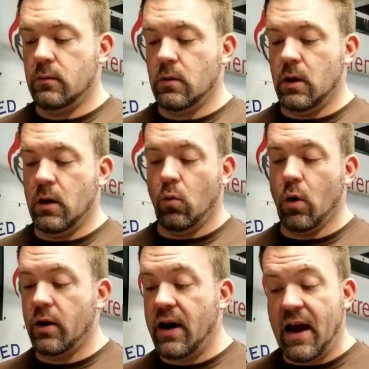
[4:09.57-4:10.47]

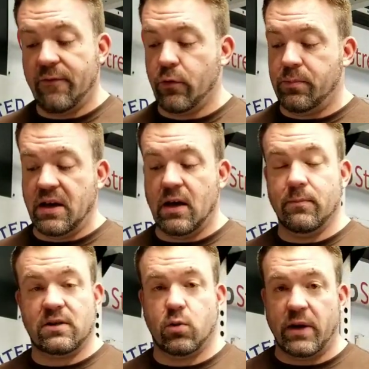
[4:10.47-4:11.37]
1.5 would be in
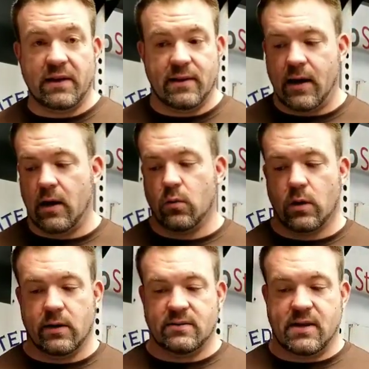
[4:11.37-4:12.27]
between there. We're
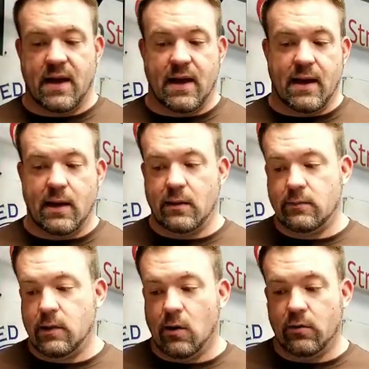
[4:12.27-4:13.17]
gonna say,
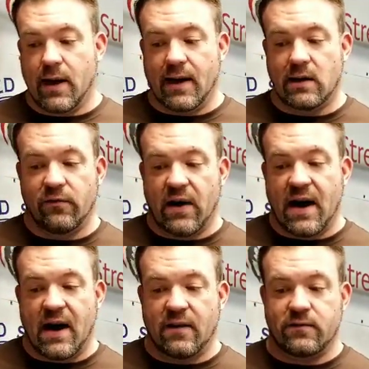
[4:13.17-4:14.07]
you know,
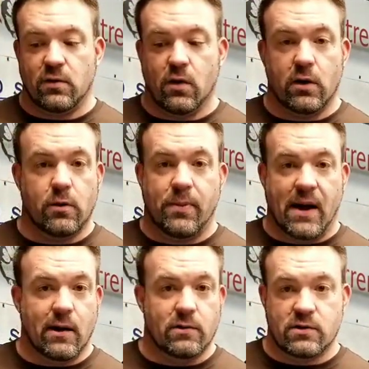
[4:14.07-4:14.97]
95 to 100
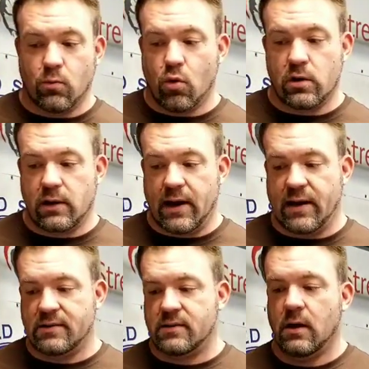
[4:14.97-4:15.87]
pounds, more or
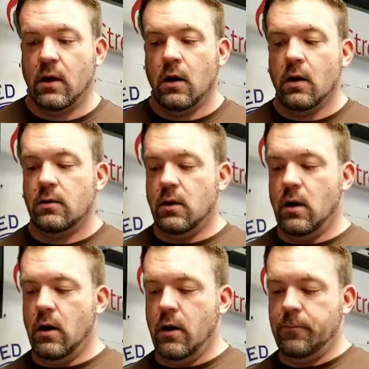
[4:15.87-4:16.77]
less.
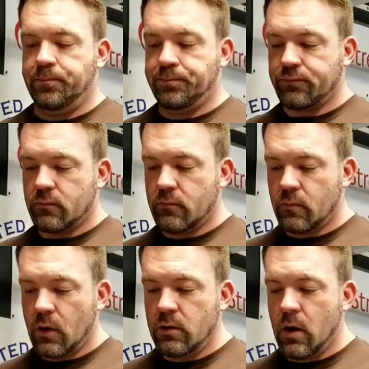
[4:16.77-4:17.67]
The
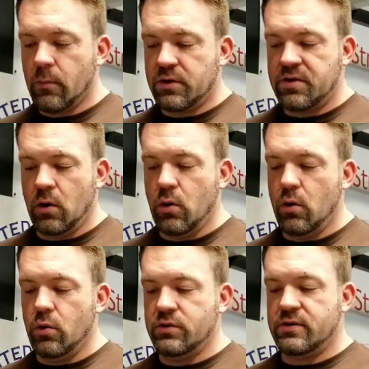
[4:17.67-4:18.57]
number
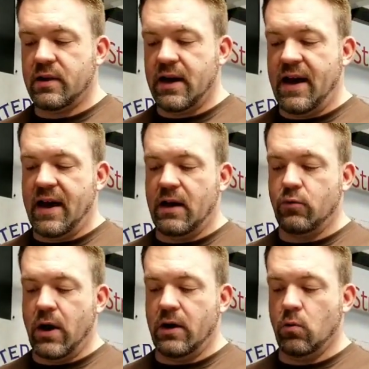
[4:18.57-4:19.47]
twos that I had
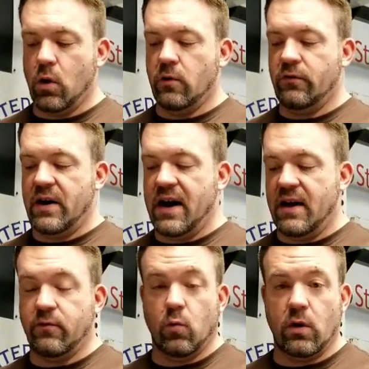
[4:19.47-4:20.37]
rated
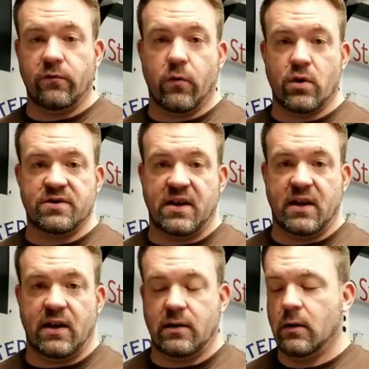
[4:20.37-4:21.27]
105 and
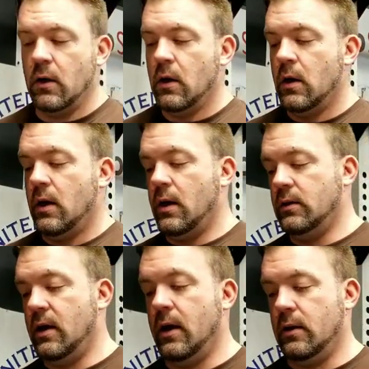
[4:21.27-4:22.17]
114, and
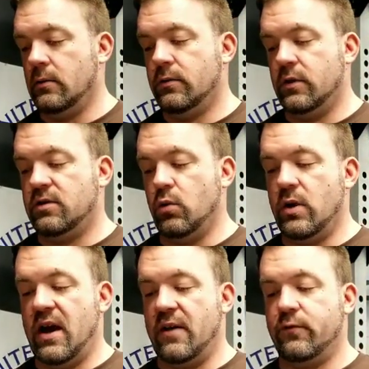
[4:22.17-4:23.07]
then the
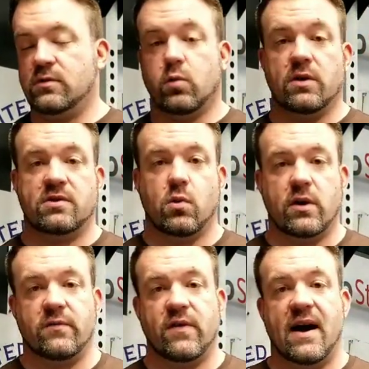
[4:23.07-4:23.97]
2.5 was
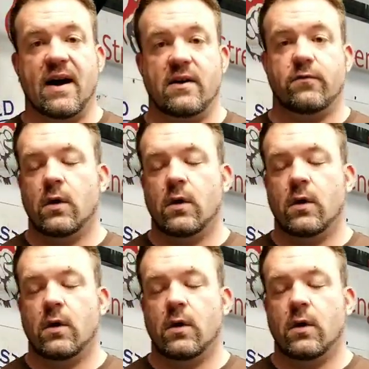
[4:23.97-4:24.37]
125.